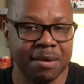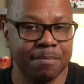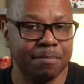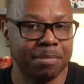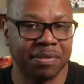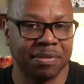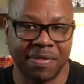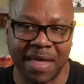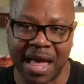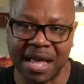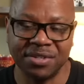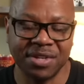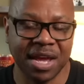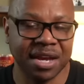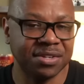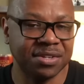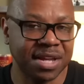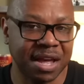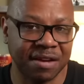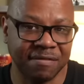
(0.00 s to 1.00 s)
But that's
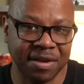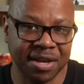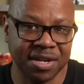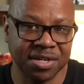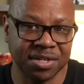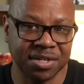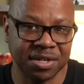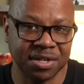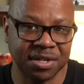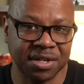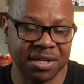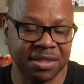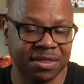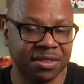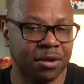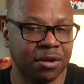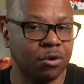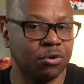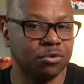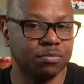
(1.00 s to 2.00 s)
not salvation
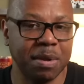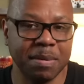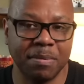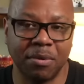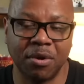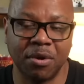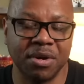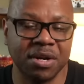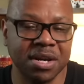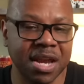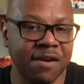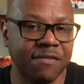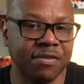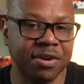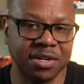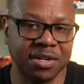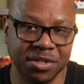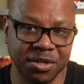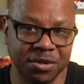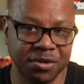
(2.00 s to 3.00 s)
those people are never
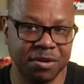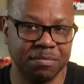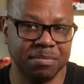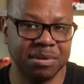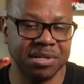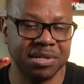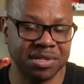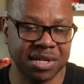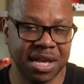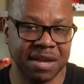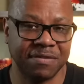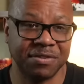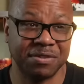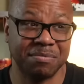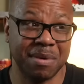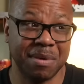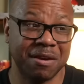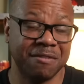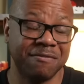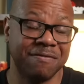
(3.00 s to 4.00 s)
considered to be saved. As a
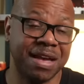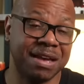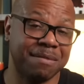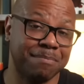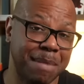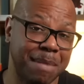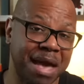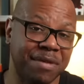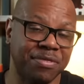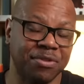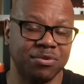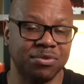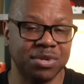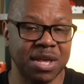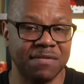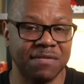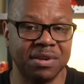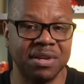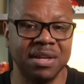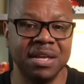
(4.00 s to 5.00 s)
matter of fact, Matthew
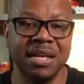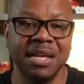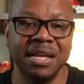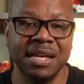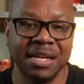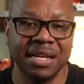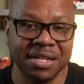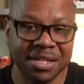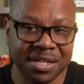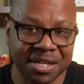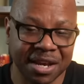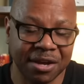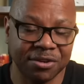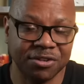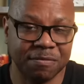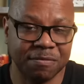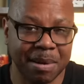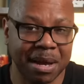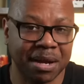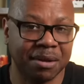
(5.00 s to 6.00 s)
7 tells
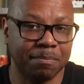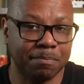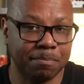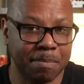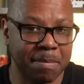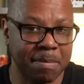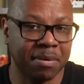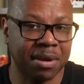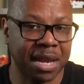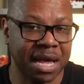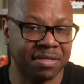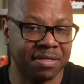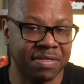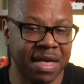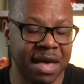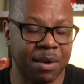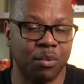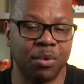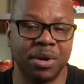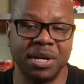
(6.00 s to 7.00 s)
about people like
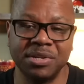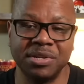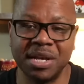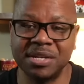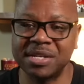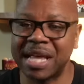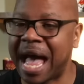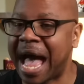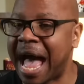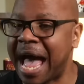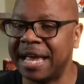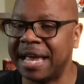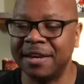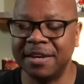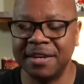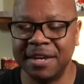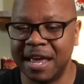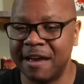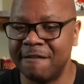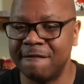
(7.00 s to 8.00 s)
that where he says, I
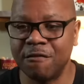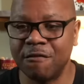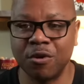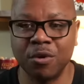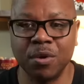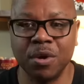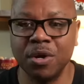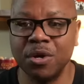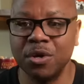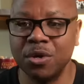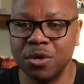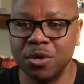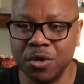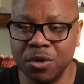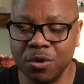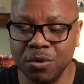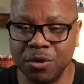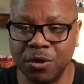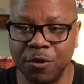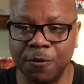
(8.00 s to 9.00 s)
never
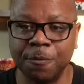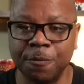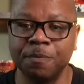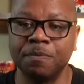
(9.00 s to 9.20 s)
knew you.